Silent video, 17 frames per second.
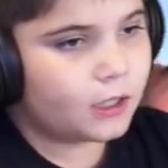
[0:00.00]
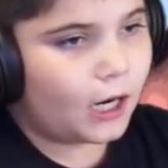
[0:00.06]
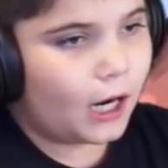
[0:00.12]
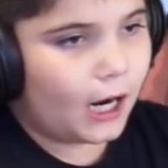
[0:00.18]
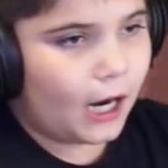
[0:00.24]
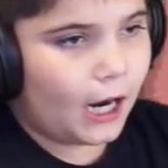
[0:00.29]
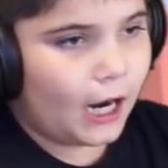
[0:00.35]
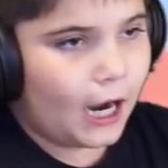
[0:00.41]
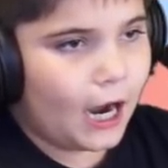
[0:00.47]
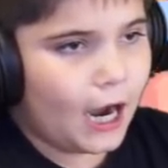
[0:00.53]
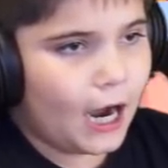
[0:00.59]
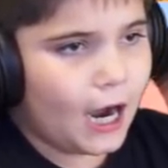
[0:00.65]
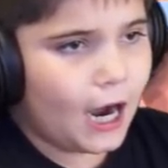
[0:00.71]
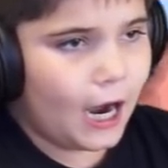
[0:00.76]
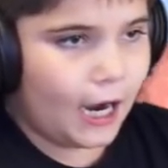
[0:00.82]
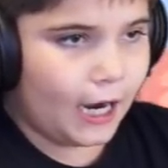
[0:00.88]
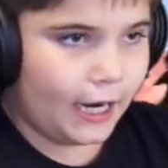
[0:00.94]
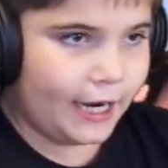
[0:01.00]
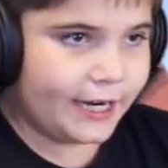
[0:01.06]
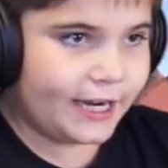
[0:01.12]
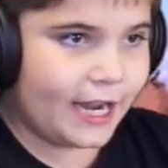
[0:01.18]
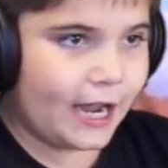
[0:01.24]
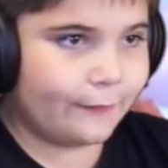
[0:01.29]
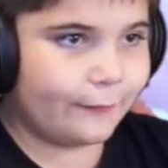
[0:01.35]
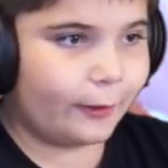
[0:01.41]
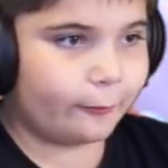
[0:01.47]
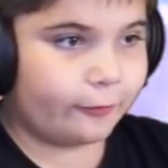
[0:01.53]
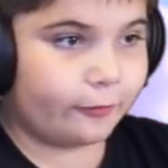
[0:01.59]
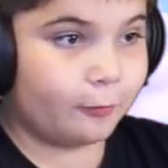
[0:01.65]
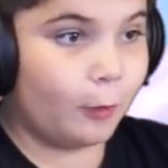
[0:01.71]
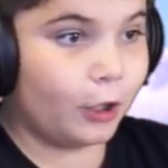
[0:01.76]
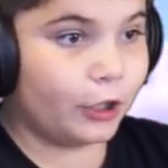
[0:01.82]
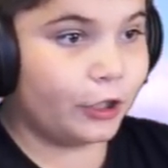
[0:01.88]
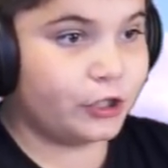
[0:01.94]
Aha, I have
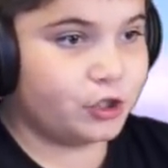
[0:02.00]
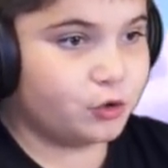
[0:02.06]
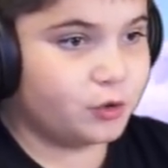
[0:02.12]
outsmarted